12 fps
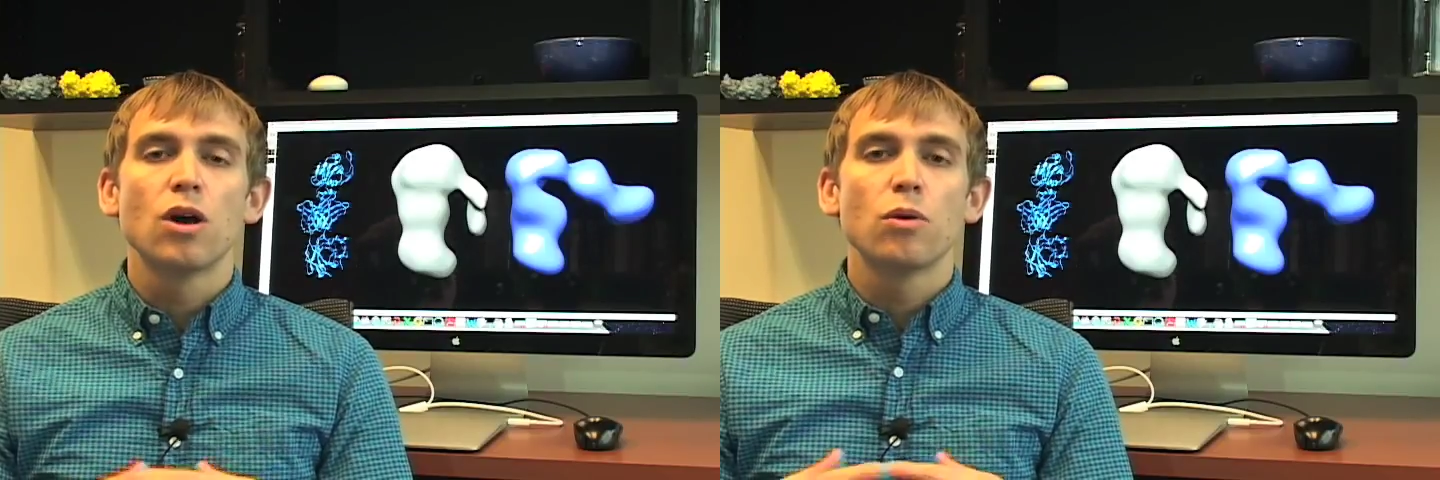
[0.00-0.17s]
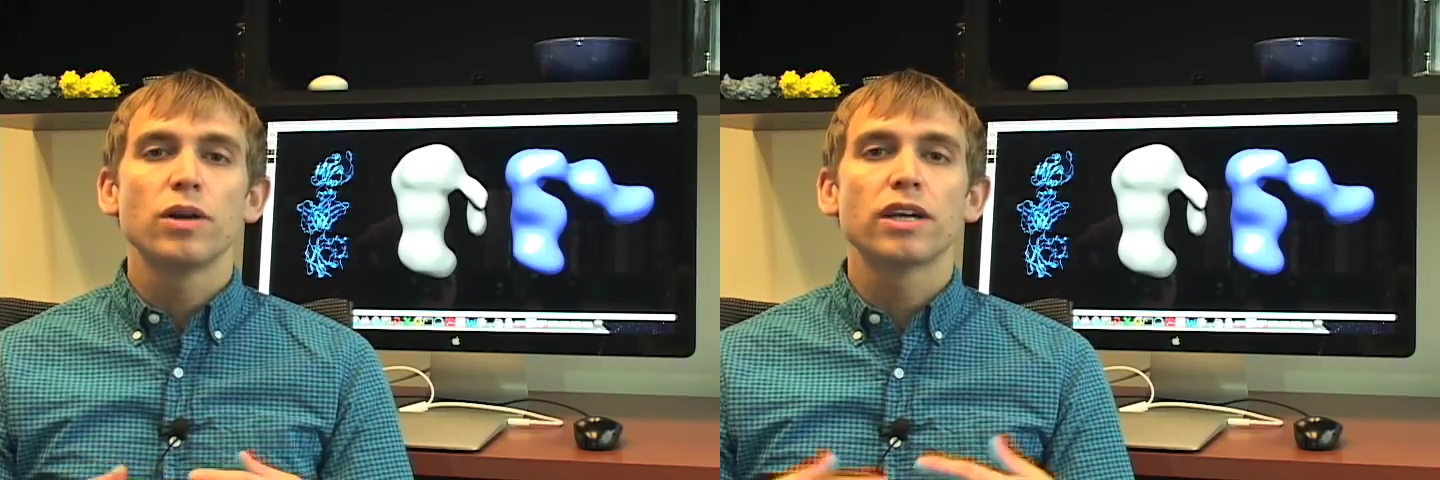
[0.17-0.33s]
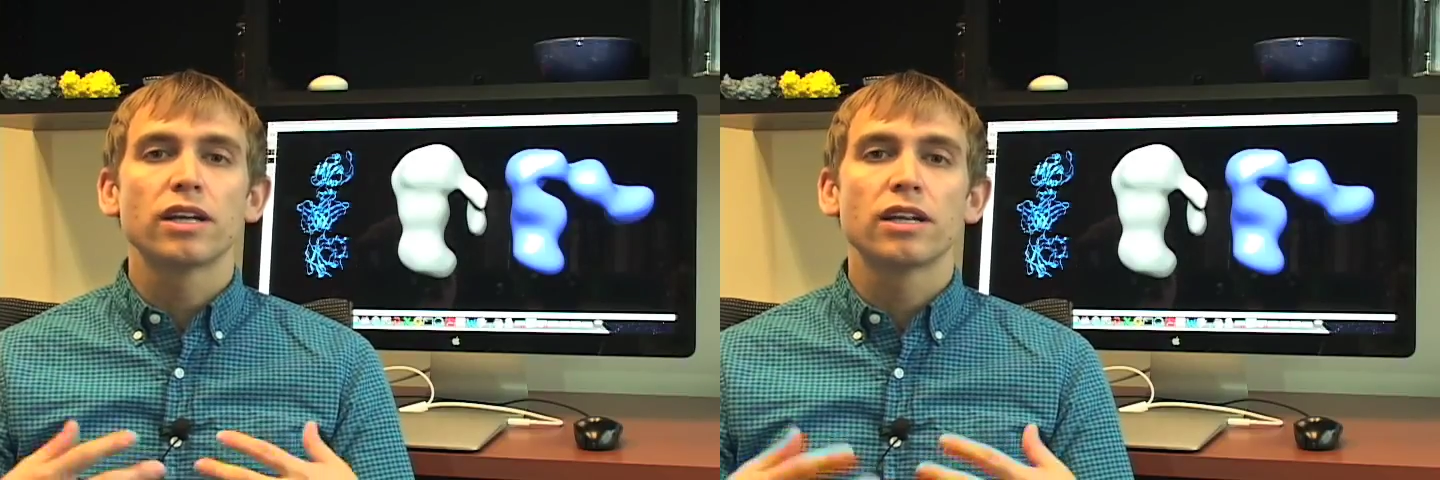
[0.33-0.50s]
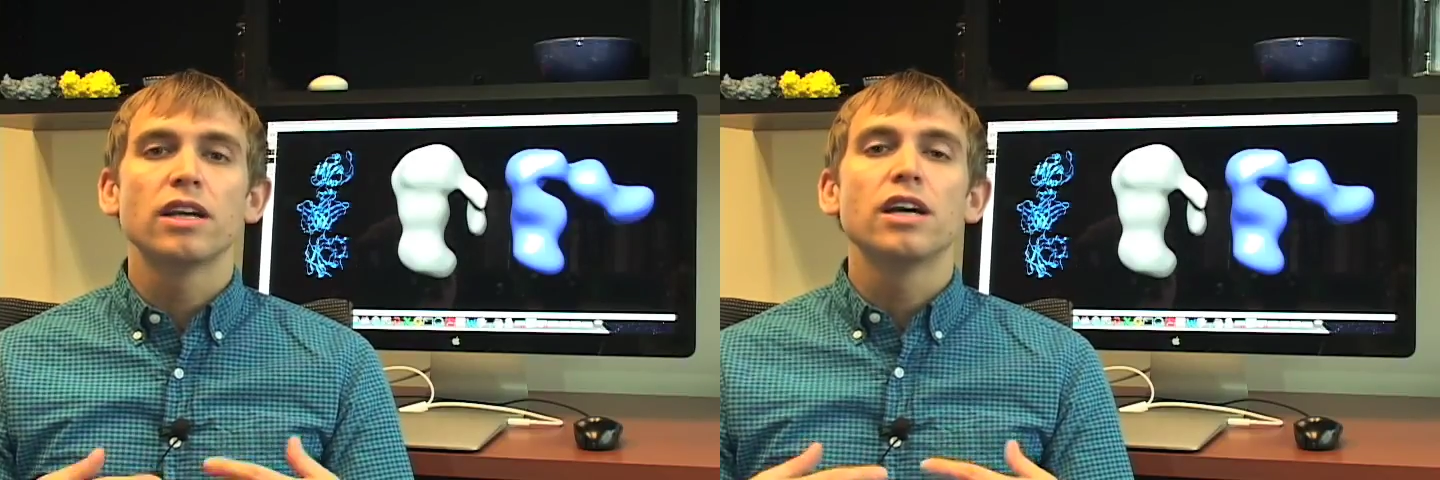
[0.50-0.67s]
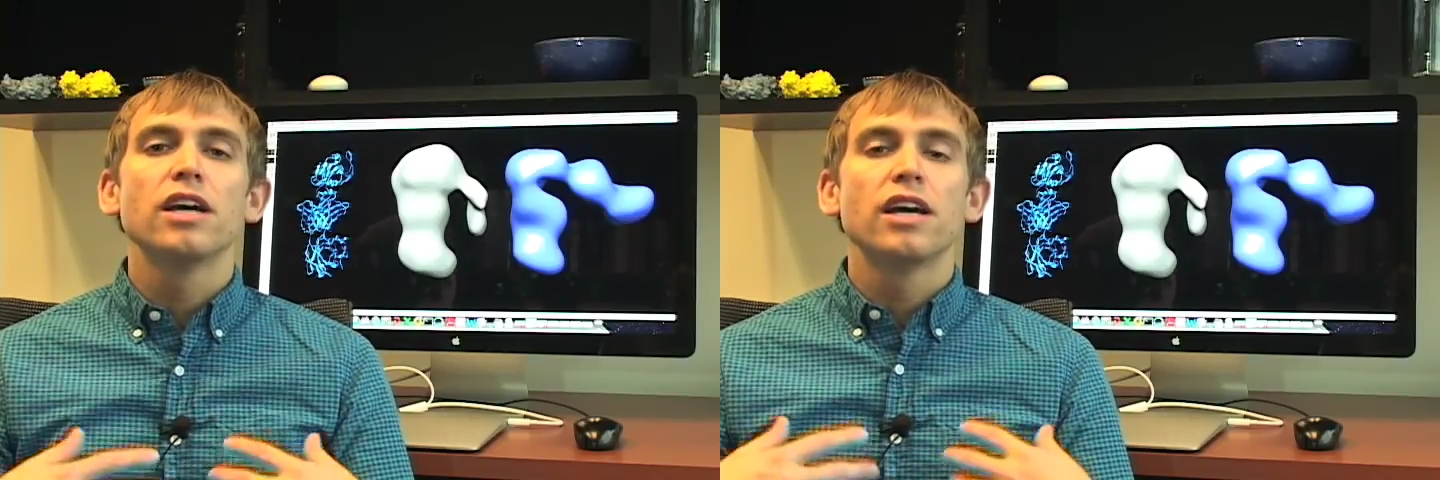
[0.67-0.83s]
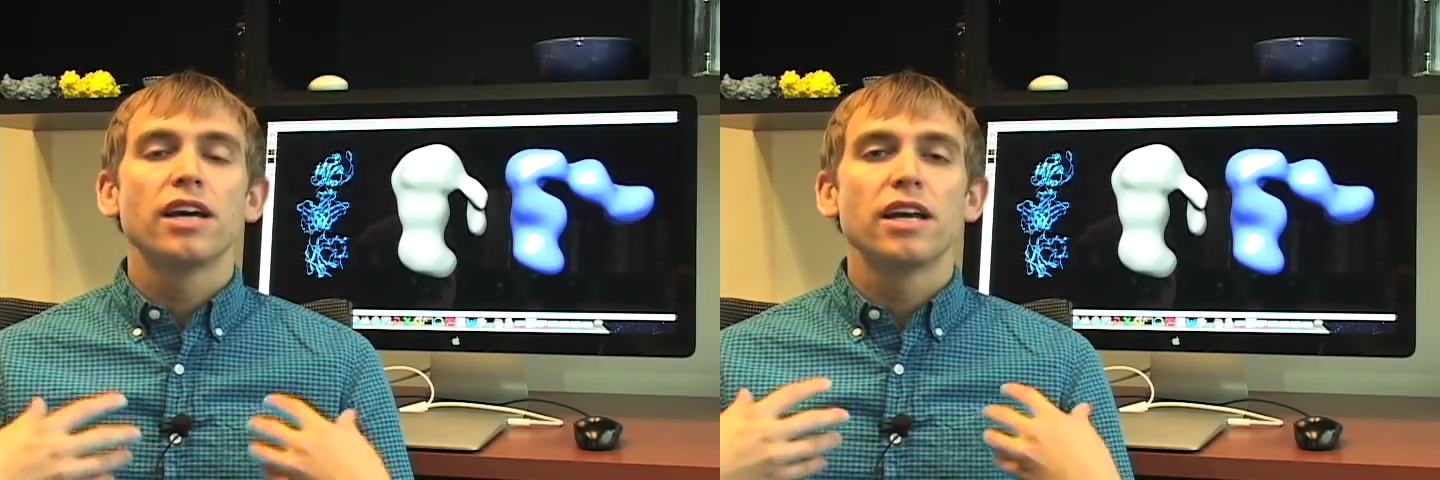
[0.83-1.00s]
we can
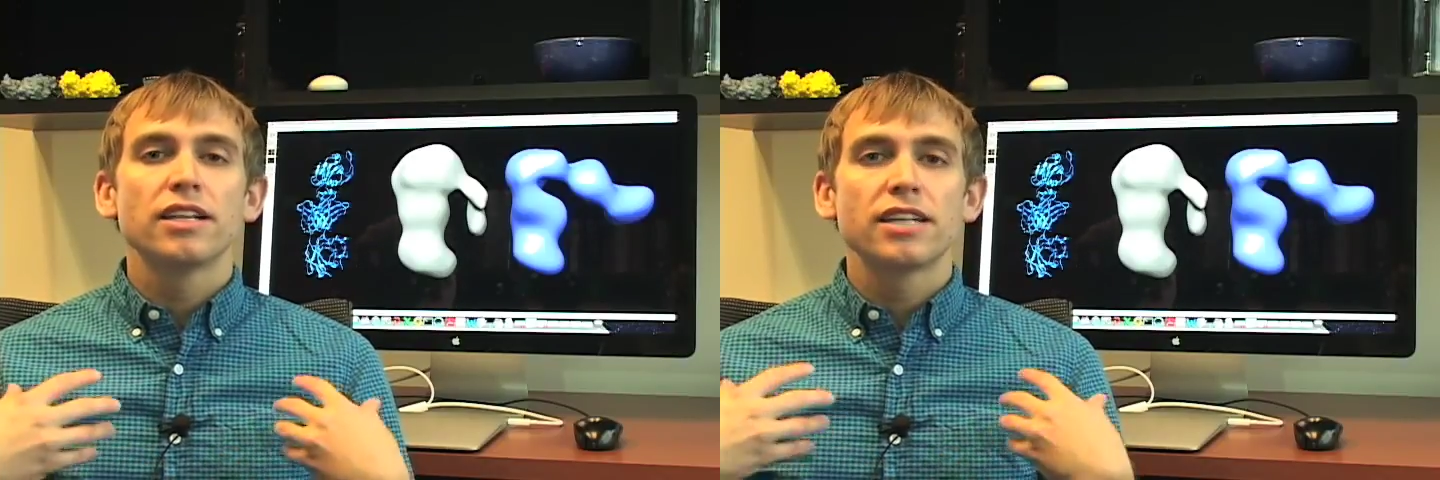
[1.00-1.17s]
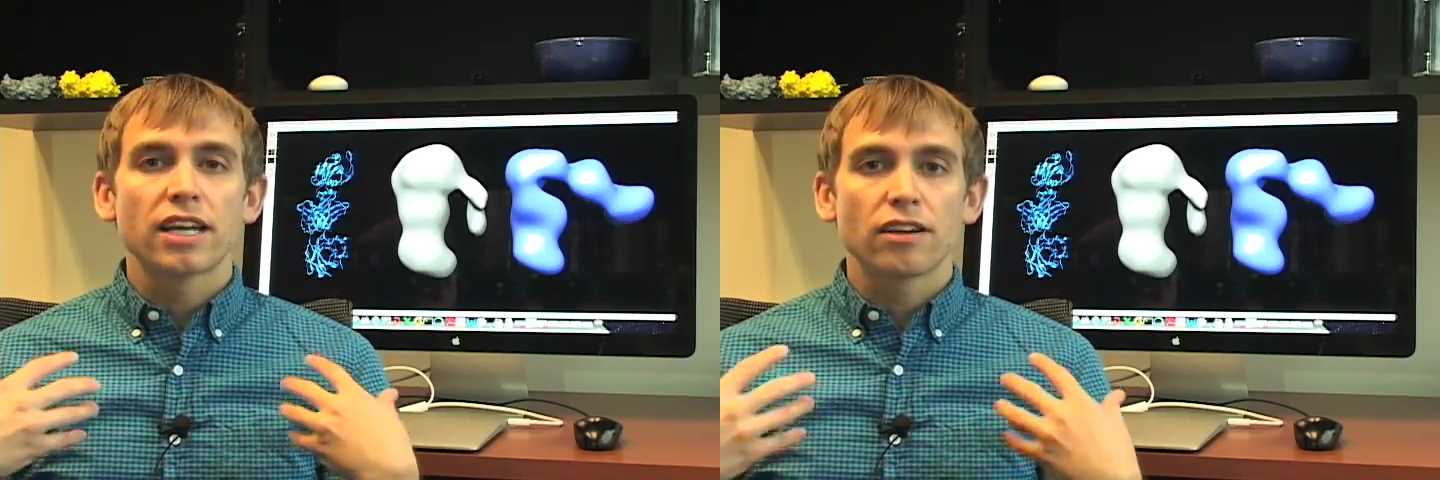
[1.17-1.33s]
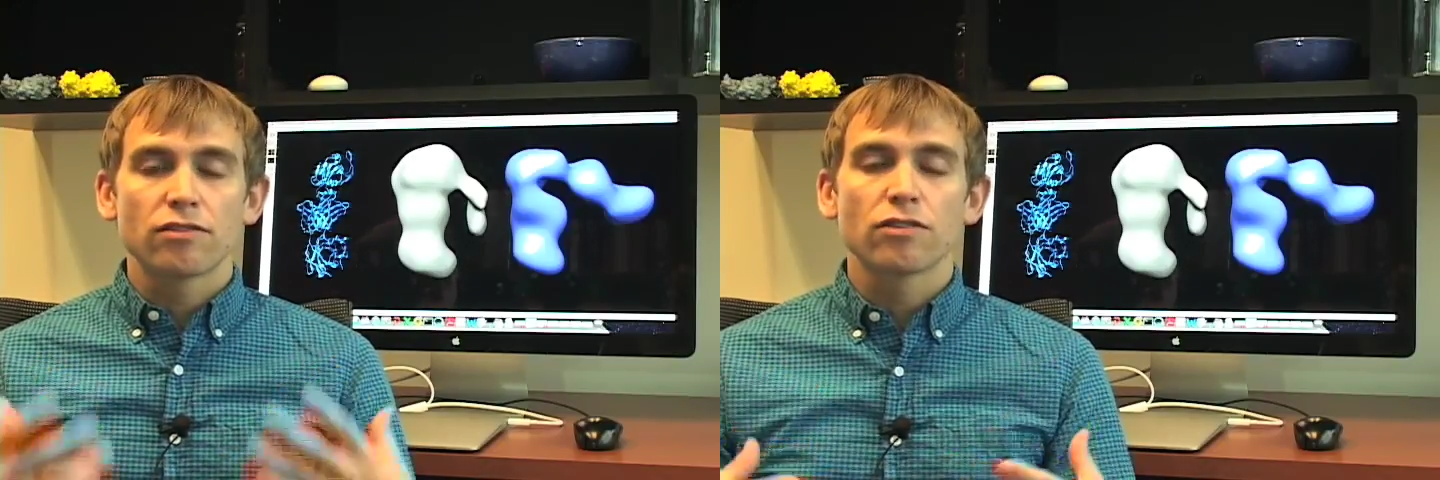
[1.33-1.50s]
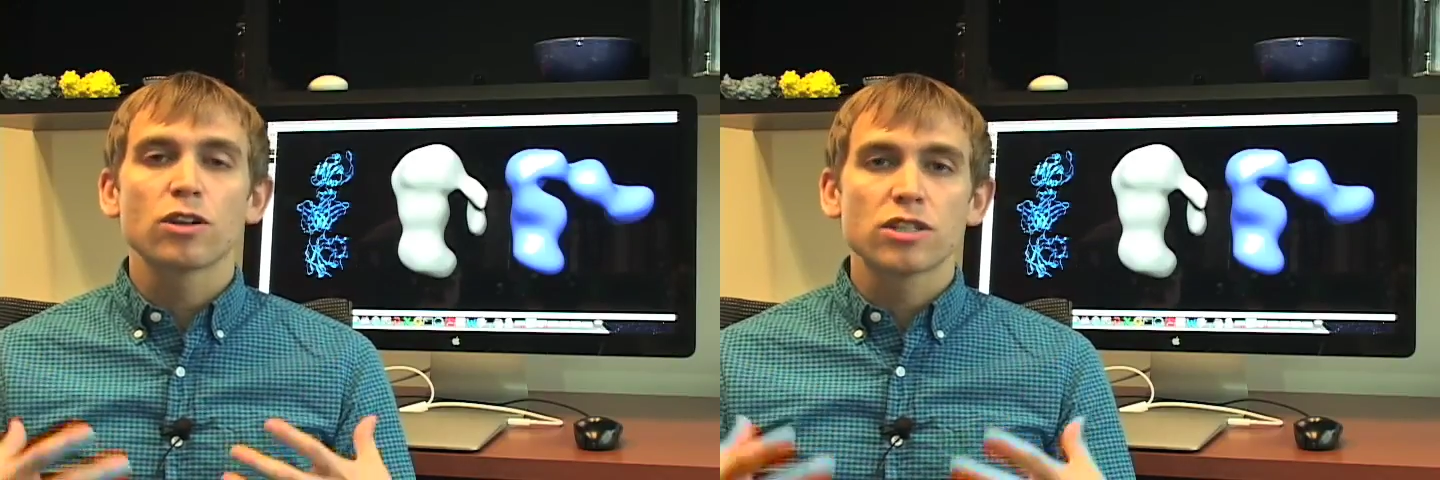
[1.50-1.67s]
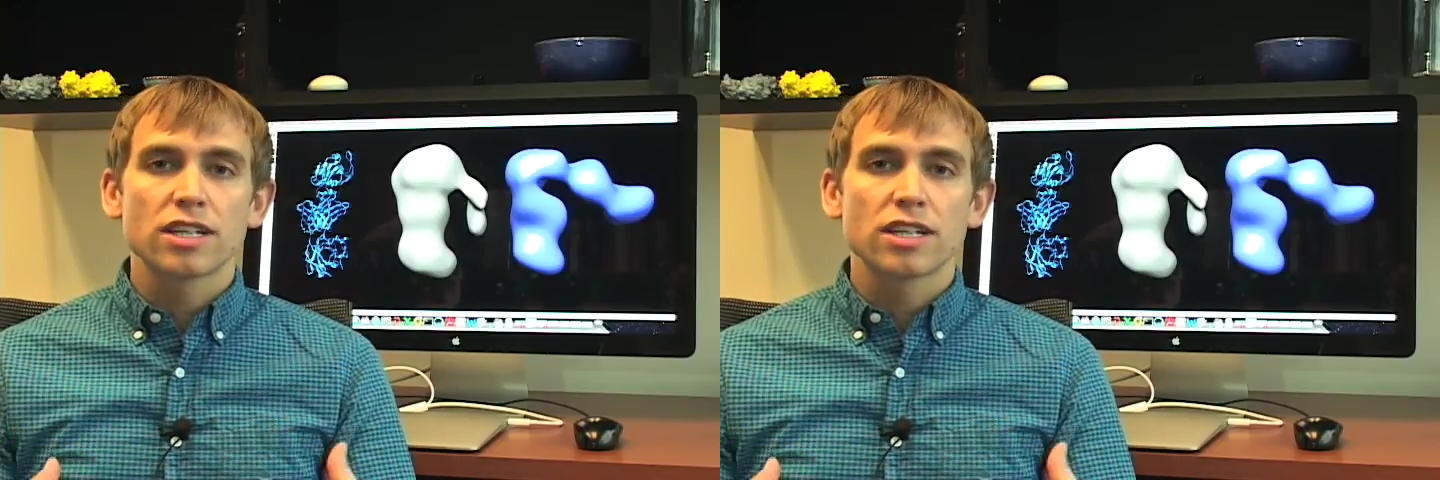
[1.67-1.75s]
take a first